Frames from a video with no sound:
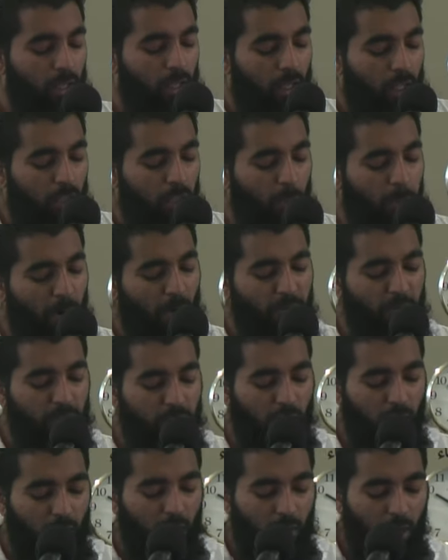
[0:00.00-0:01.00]
The Prophet
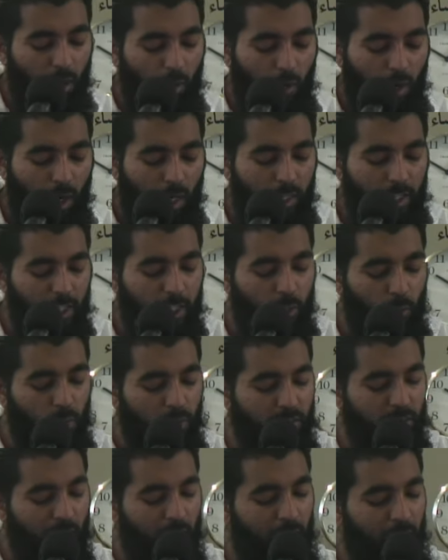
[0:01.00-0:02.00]

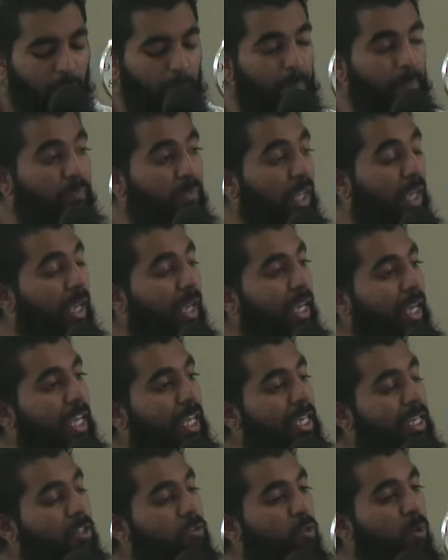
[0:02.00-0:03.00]
sallallahu
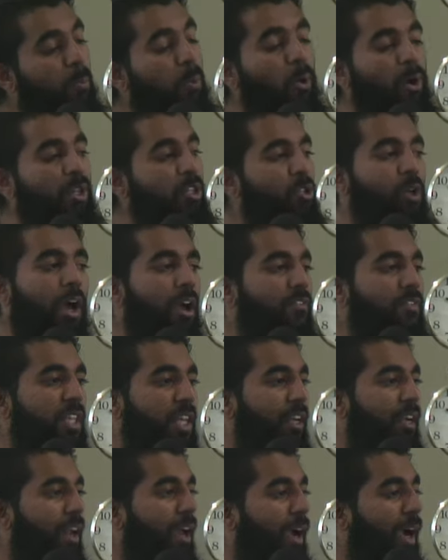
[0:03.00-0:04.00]
he is reported to have said
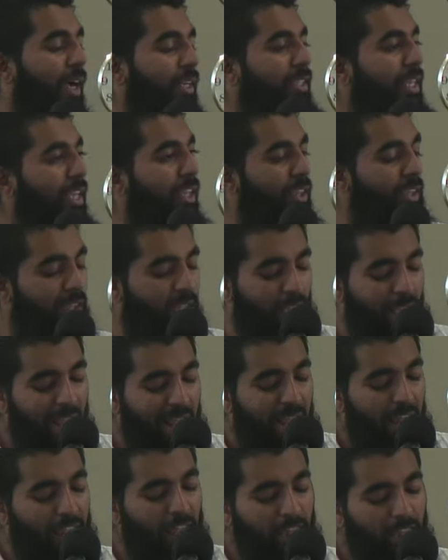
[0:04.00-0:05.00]
in a hadith
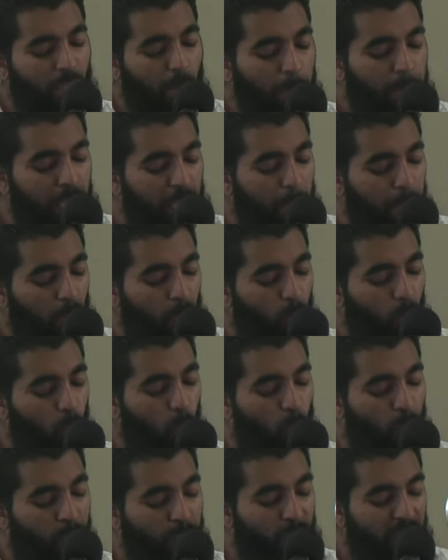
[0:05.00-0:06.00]
that the people
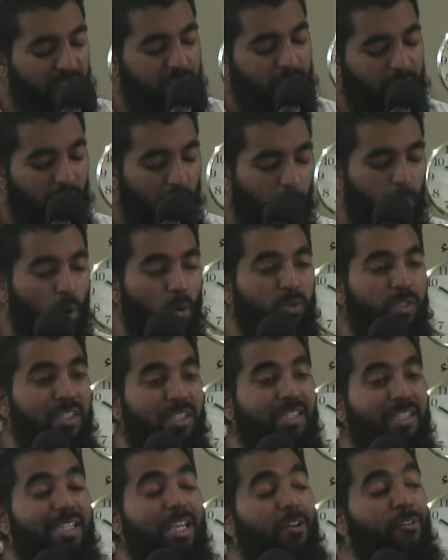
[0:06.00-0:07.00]
who face the most
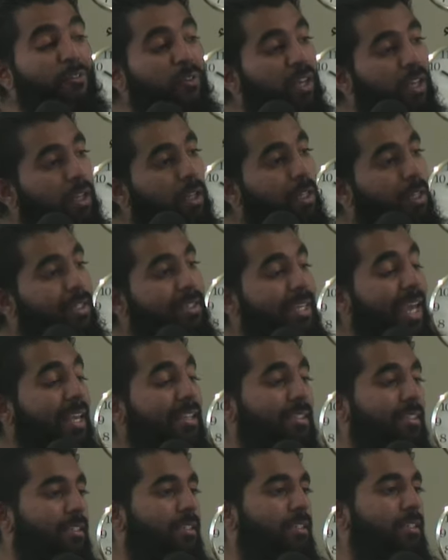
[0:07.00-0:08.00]
difficult
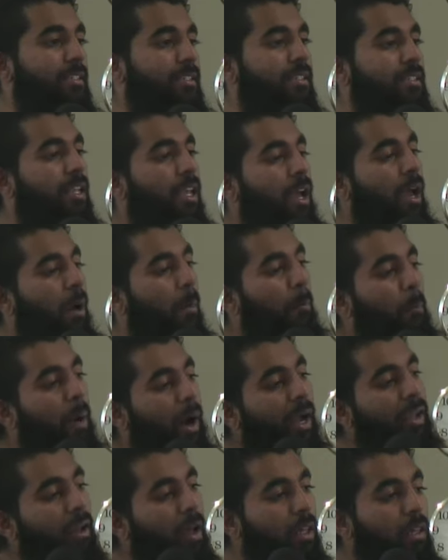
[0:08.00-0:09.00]
tests
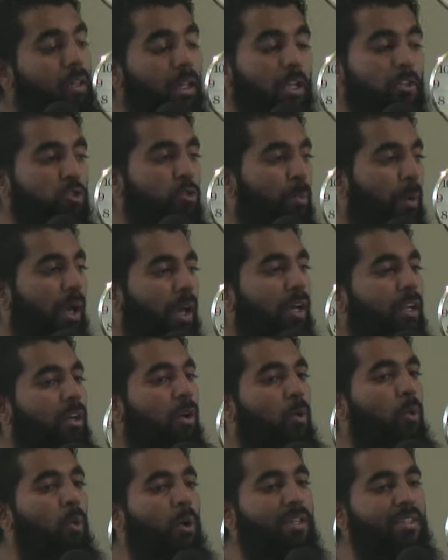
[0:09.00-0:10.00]
by Allah
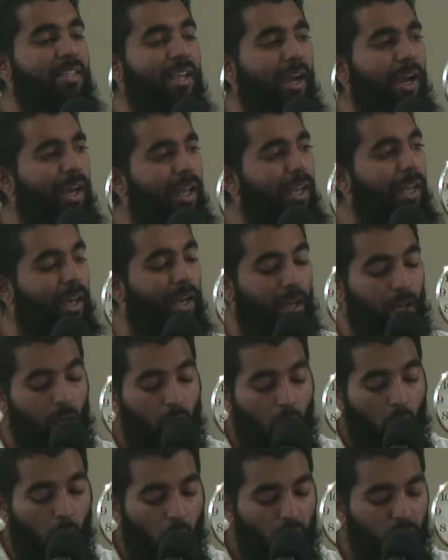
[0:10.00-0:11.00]
subhanahu wa
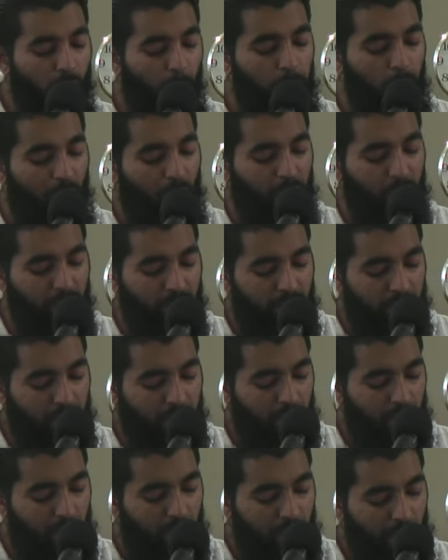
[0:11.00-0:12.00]
ta'ala are the
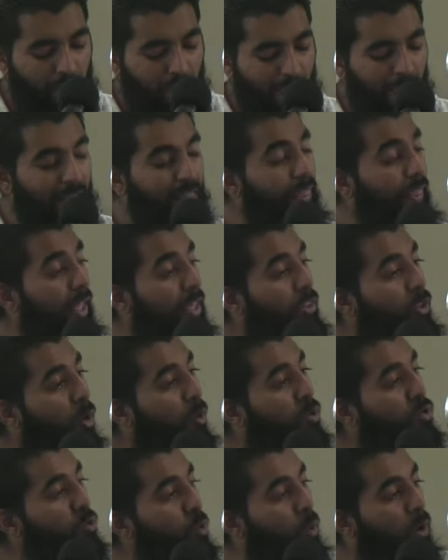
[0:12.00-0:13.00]
prophets. And then
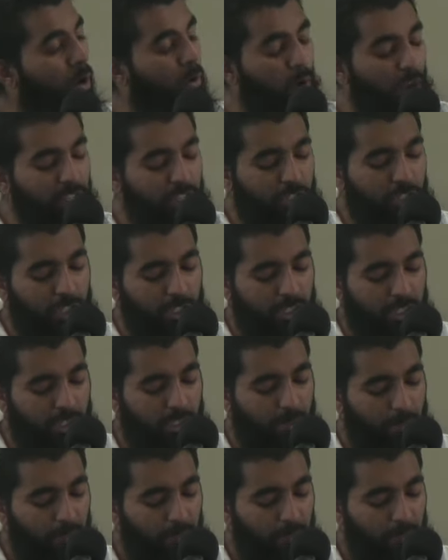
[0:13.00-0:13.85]
those who are righteous,